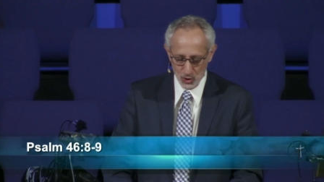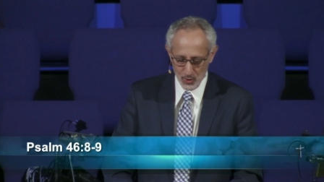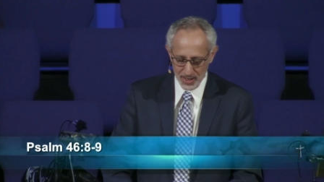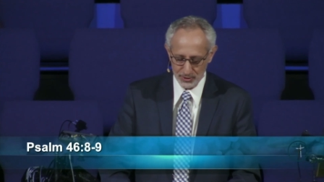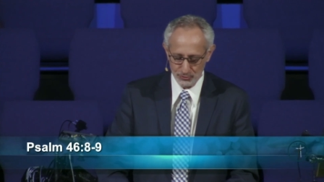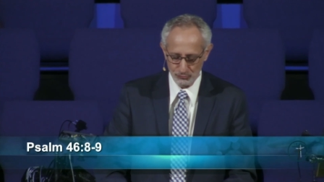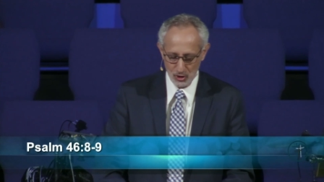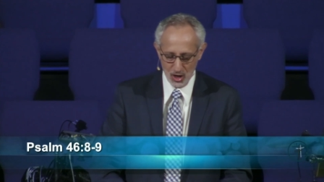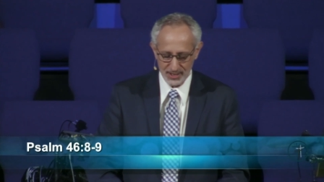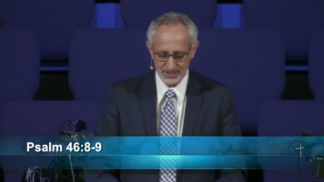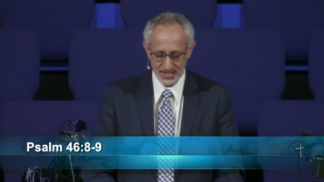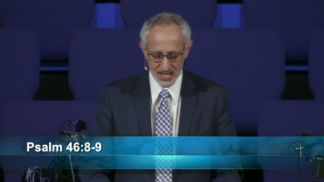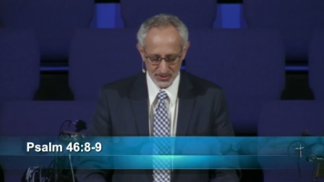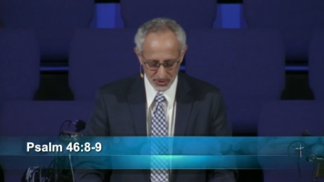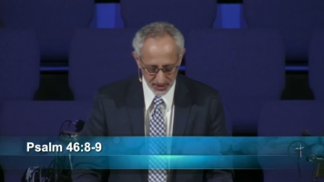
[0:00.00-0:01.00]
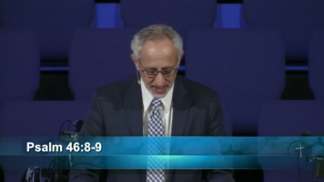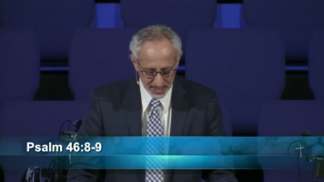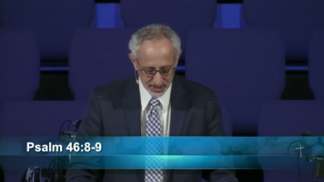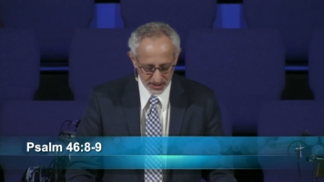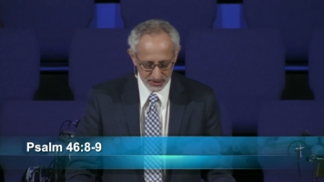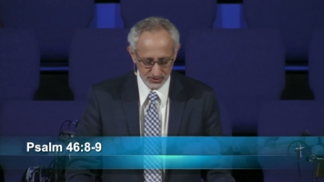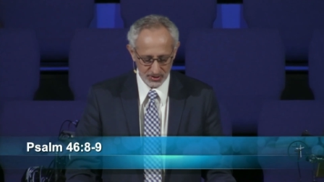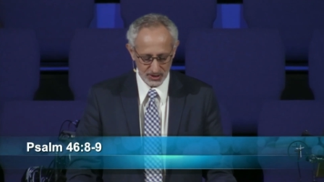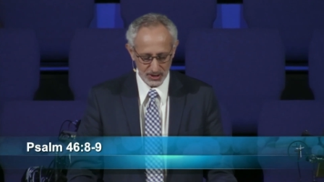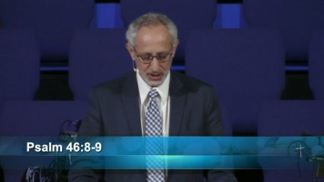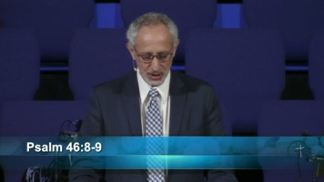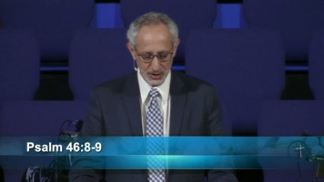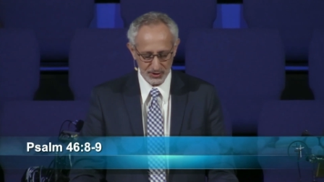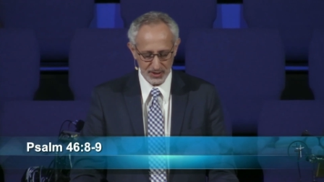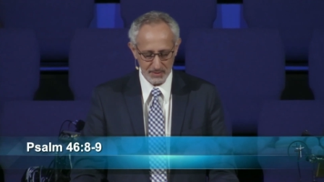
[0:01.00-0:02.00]
who has wrought desolations in
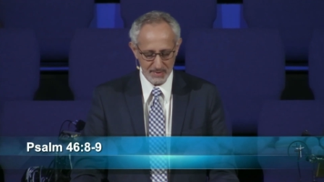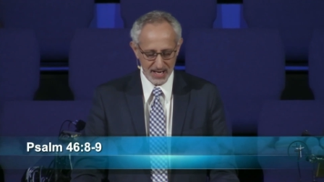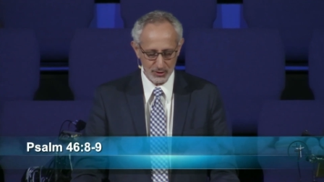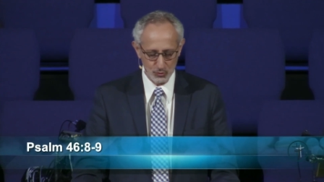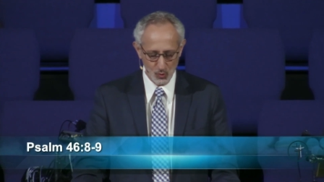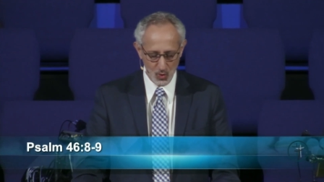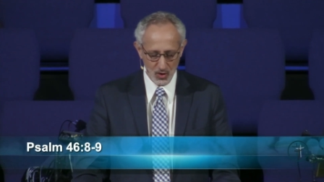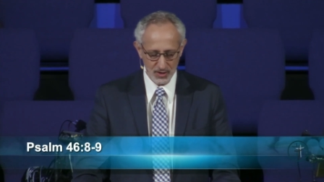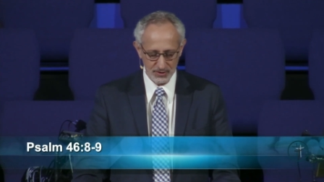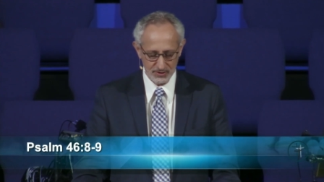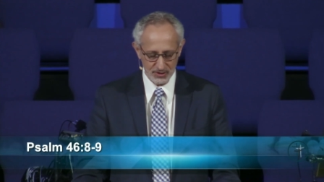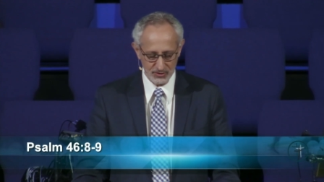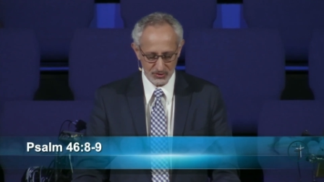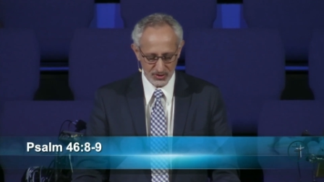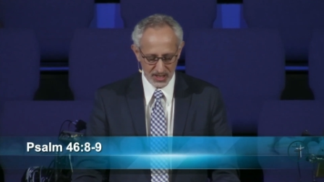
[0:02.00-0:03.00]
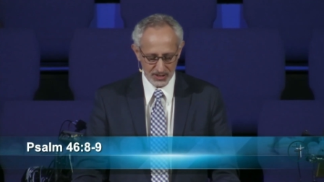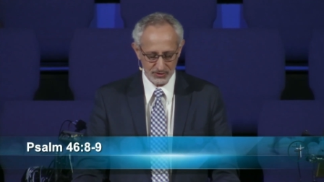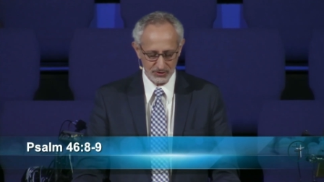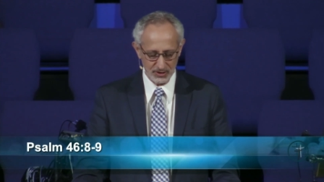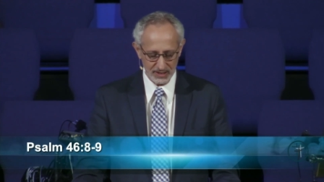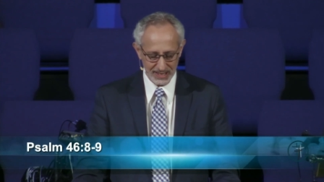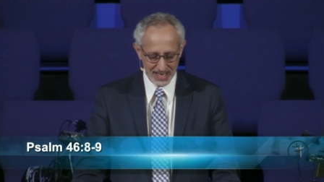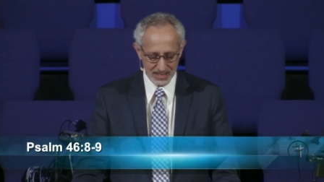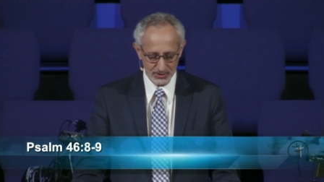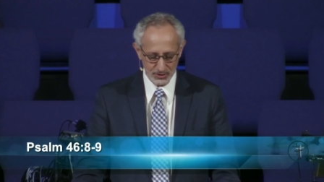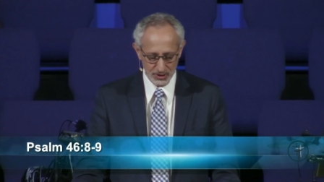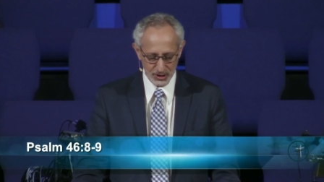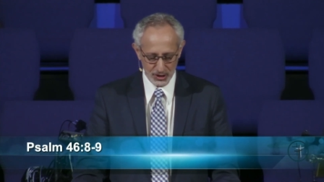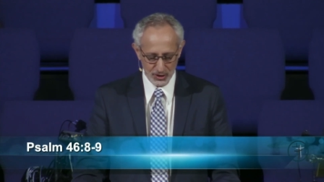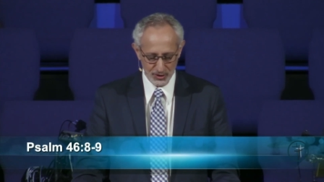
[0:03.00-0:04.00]
the earth. He makes wars to cease to the
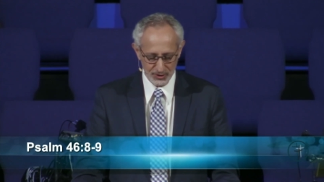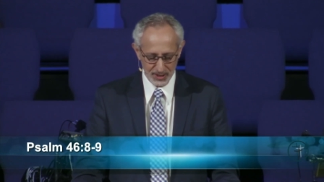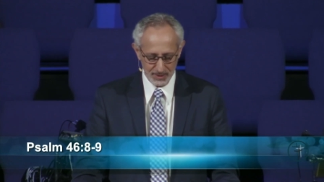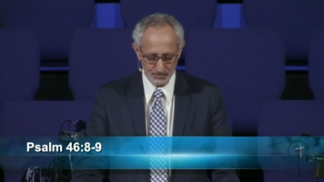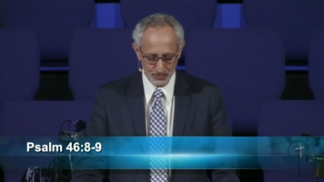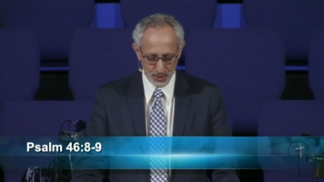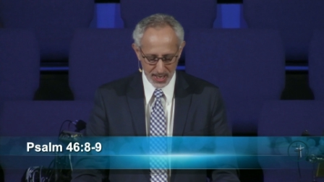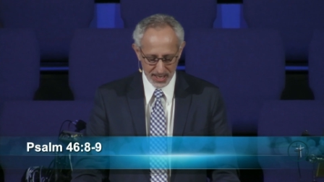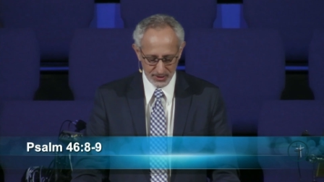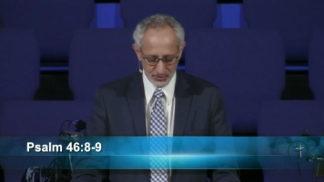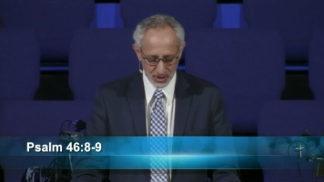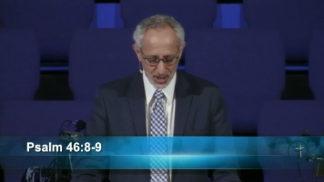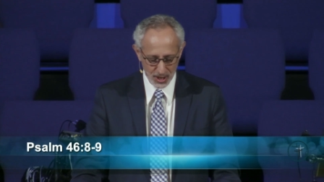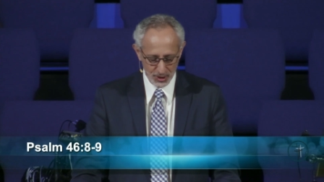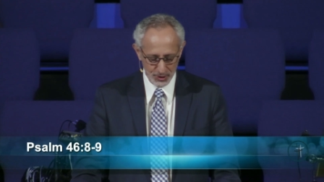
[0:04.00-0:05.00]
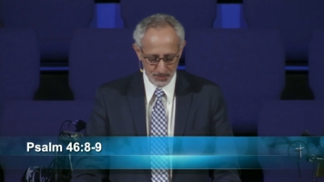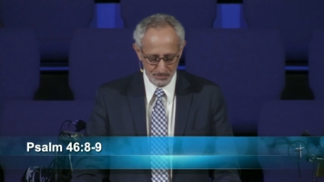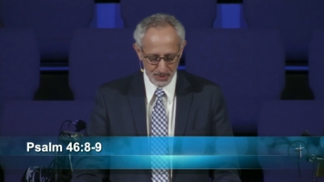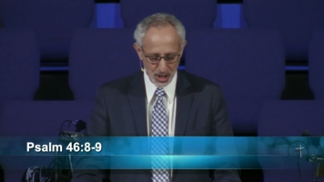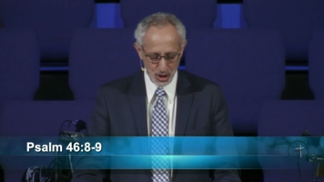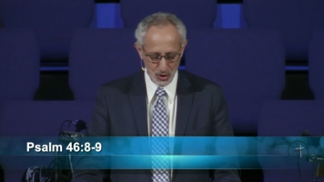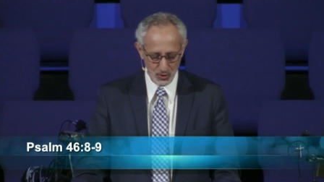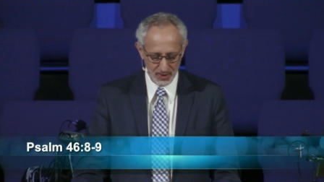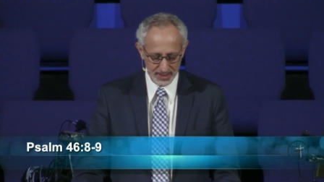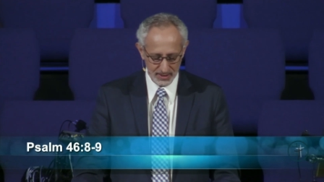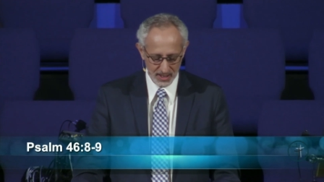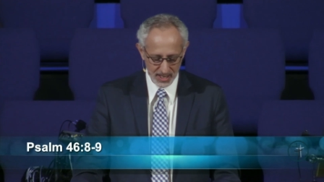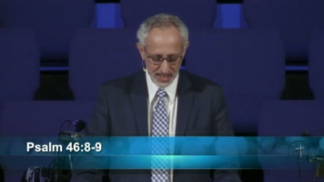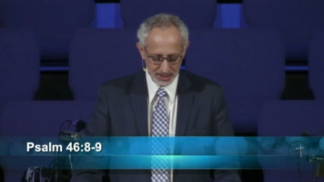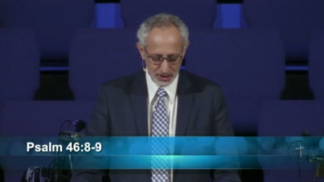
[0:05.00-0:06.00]
end of the earth. He breaks the bow
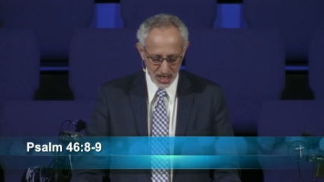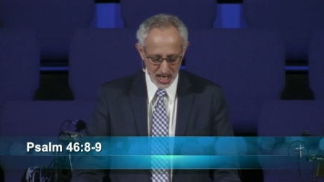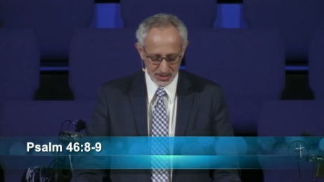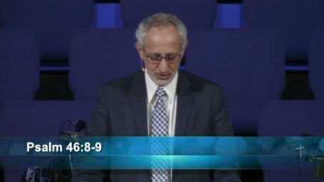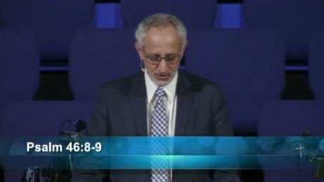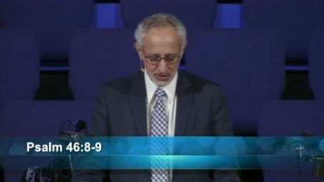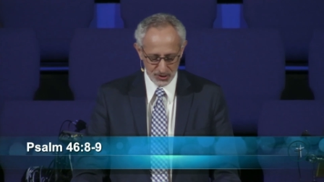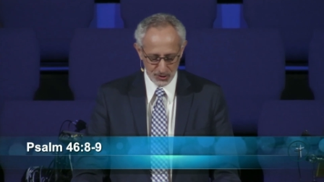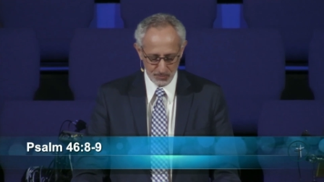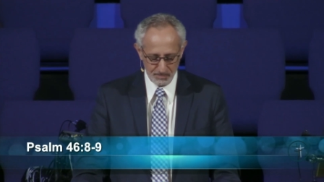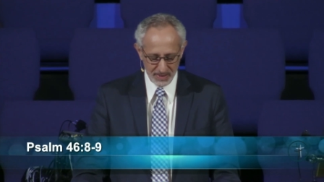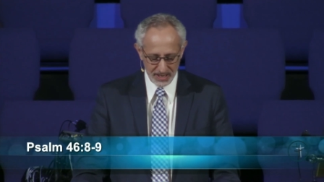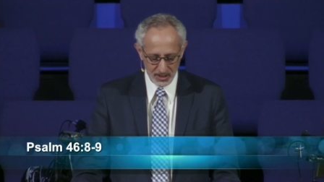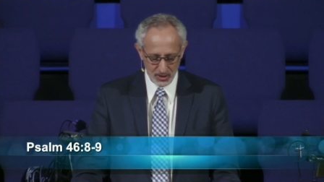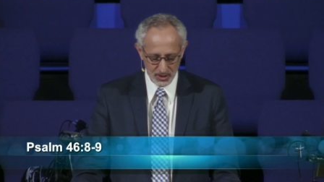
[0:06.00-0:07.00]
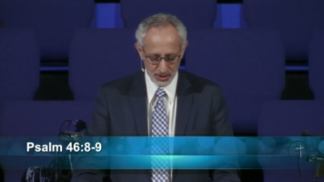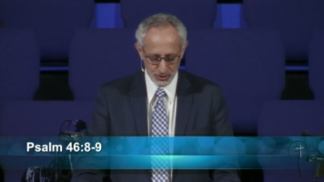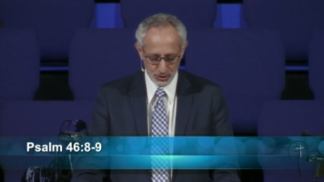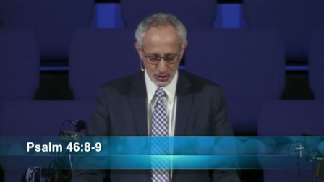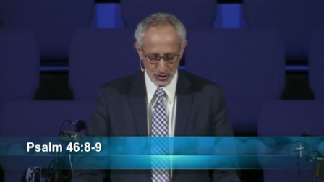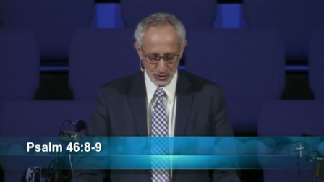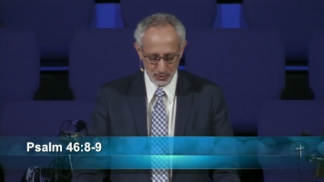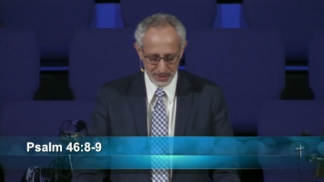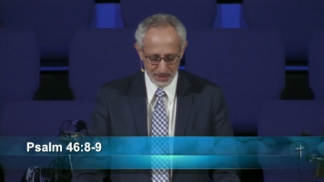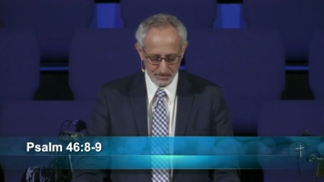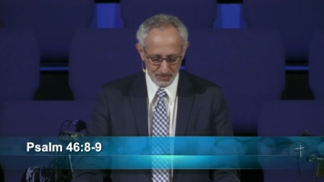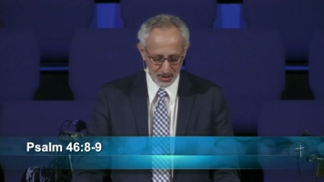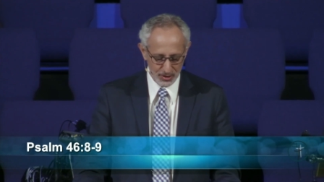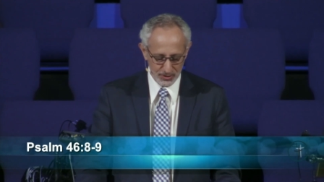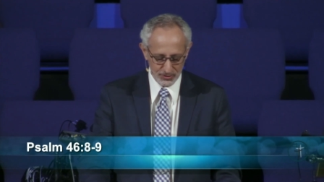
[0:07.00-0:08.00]
and cuts the spear in two. He
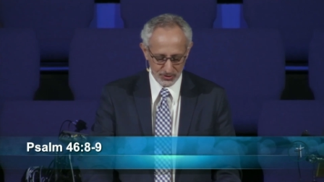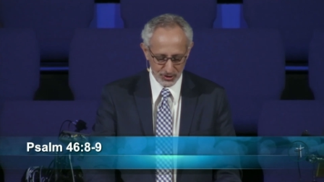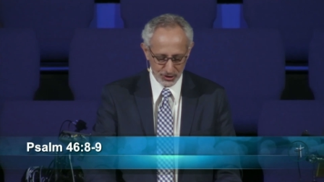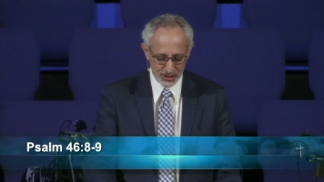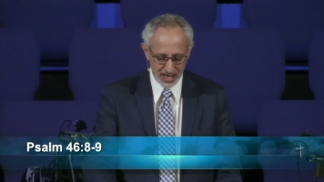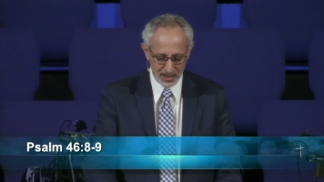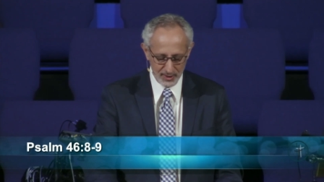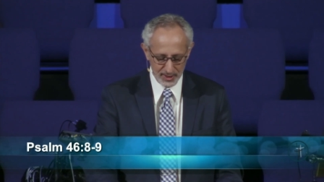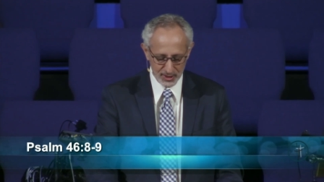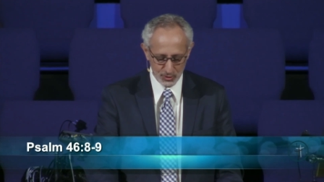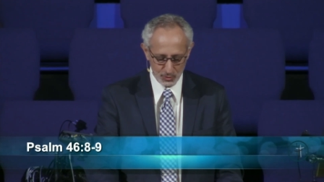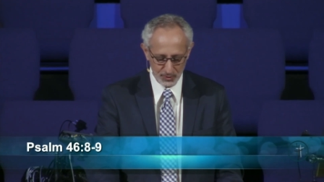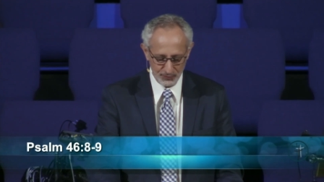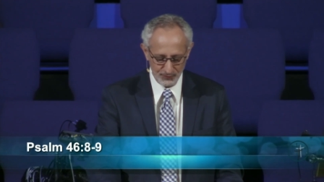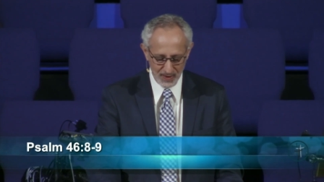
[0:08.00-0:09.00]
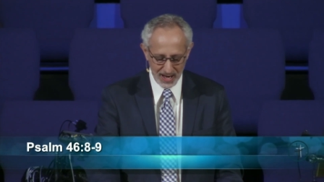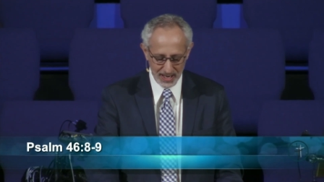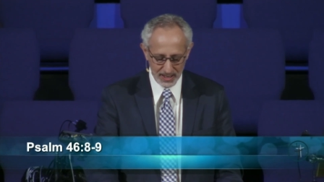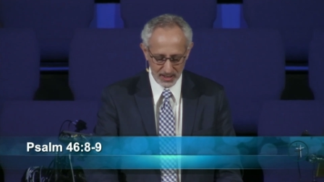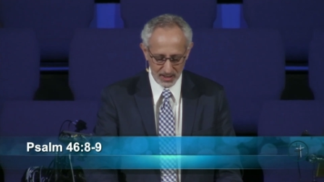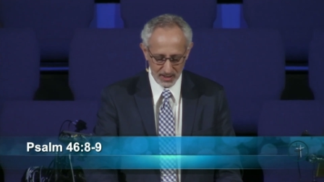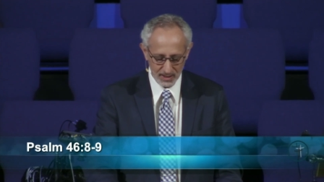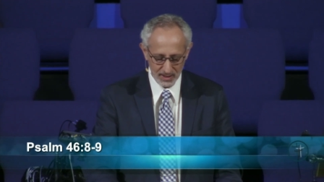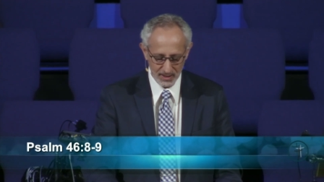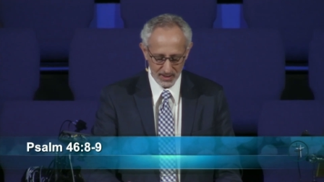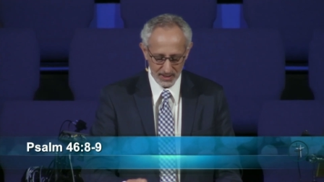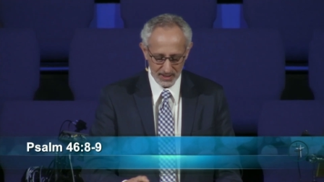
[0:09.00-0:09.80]
burns the chariots with fire.